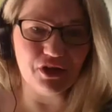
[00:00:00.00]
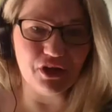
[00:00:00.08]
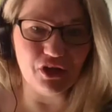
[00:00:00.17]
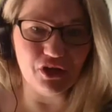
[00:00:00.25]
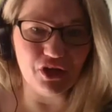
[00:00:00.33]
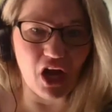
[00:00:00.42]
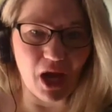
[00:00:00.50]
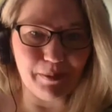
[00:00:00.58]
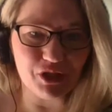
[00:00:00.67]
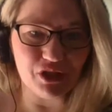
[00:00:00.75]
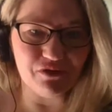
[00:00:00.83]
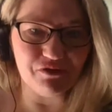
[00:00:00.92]
a good
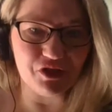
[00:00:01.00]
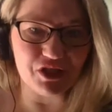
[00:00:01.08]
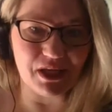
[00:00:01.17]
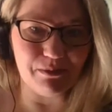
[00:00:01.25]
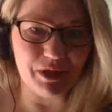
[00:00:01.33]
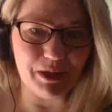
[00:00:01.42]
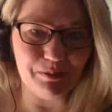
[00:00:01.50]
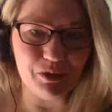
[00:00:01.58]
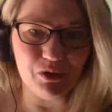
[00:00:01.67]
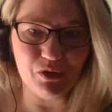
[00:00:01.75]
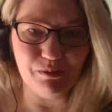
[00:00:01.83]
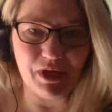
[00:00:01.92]
option for some
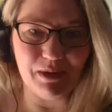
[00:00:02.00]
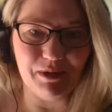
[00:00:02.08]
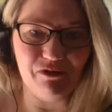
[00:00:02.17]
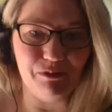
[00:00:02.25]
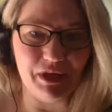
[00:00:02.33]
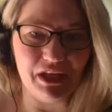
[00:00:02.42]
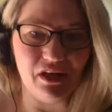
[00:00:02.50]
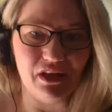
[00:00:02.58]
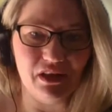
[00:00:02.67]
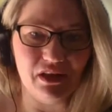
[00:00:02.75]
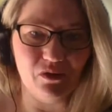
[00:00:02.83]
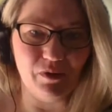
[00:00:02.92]
people who maybe have been
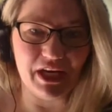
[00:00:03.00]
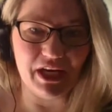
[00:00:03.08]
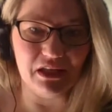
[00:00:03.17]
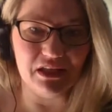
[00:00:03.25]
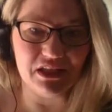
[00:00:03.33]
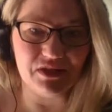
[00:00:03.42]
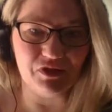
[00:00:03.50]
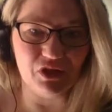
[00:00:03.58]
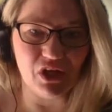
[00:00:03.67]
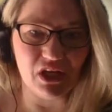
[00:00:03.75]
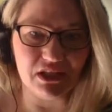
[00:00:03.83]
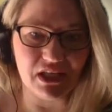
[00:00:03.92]
on the waiting list for a
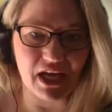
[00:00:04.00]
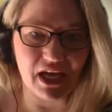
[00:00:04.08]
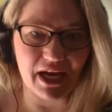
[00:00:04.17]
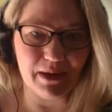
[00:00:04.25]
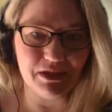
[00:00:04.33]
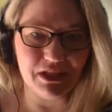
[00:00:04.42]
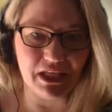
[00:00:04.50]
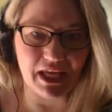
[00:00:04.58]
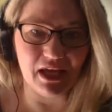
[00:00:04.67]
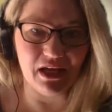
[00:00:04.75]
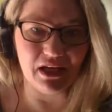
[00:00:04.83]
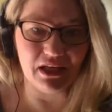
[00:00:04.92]
long time to
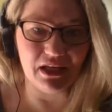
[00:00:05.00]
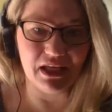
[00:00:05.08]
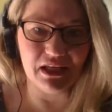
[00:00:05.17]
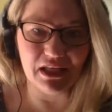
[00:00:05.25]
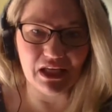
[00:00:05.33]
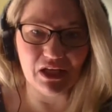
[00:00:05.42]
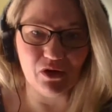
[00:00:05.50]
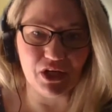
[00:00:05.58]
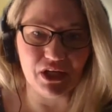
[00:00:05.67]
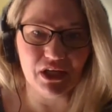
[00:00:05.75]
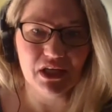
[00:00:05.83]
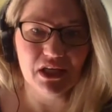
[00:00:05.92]
get a kidney
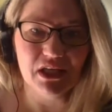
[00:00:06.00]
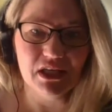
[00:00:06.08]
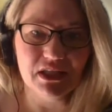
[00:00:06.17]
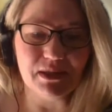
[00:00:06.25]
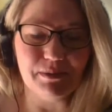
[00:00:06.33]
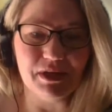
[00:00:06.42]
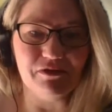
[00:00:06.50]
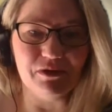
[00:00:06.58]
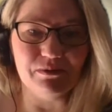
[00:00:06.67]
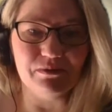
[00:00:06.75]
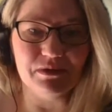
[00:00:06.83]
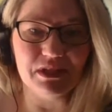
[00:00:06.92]
or something yeah.
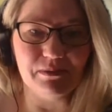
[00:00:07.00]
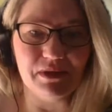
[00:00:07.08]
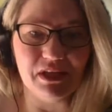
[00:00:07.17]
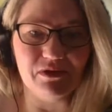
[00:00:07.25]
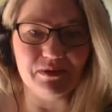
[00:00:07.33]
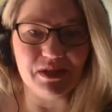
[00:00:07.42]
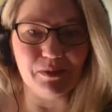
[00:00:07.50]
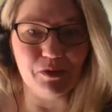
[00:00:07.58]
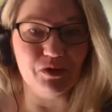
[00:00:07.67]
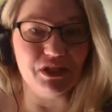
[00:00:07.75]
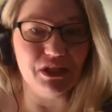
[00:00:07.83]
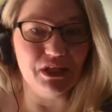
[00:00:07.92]
from something from someone
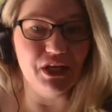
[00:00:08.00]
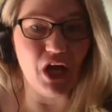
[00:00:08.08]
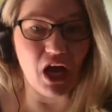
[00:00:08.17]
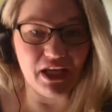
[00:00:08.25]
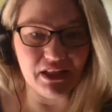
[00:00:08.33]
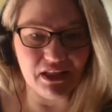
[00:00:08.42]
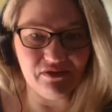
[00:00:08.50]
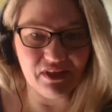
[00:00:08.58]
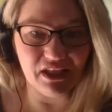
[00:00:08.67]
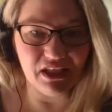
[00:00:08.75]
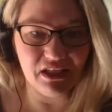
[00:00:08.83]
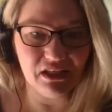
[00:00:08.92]
who's
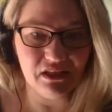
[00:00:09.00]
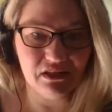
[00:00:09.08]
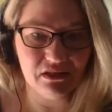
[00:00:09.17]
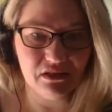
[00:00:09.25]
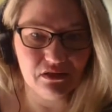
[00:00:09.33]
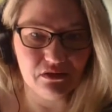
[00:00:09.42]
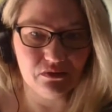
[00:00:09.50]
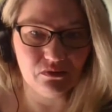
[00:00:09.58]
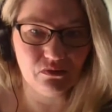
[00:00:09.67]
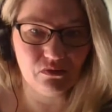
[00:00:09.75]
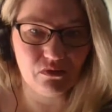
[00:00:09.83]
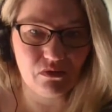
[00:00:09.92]
non-living
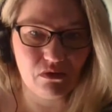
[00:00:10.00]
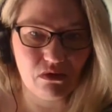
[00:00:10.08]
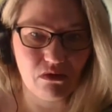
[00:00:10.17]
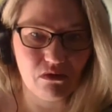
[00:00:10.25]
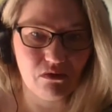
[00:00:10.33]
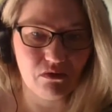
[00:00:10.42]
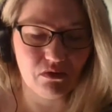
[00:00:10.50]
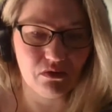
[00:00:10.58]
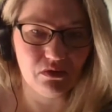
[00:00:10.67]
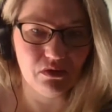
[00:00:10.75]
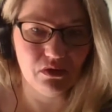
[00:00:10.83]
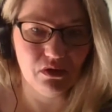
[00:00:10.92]
Absolutely.
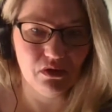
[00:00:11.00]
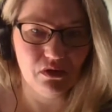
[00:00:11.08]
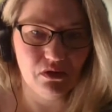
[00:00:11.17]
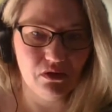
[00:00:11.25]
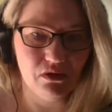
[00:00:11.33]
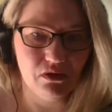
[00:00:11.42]
So